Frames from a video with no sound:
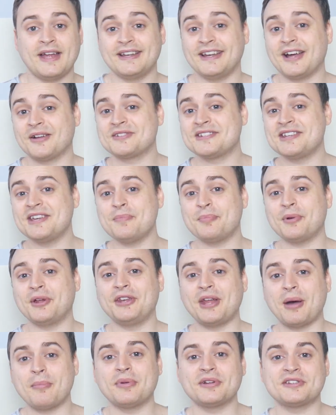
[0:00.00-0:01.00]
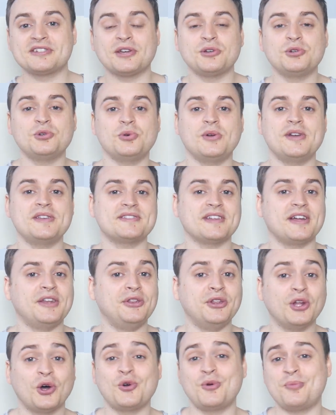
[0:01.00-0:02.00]
Now, tip number 2 is a
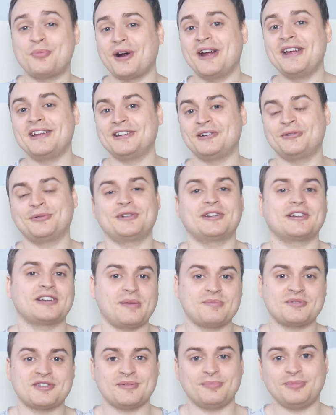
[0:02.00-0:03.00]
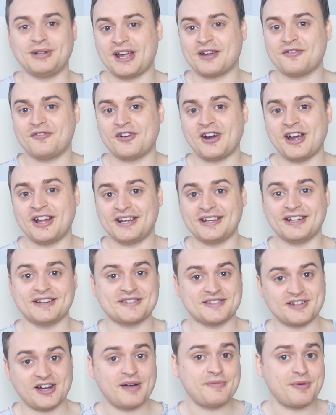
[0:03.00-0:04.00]
no-brainer when it comes to Black Friday and
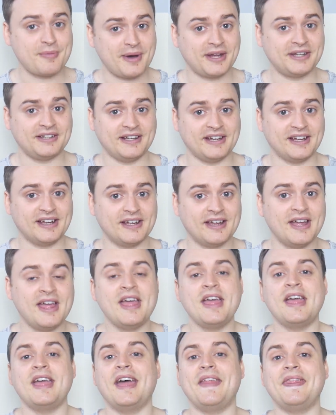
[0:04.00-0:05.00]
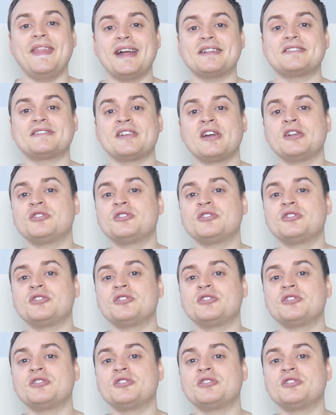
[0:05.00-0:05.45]
Cyber Monday, and that's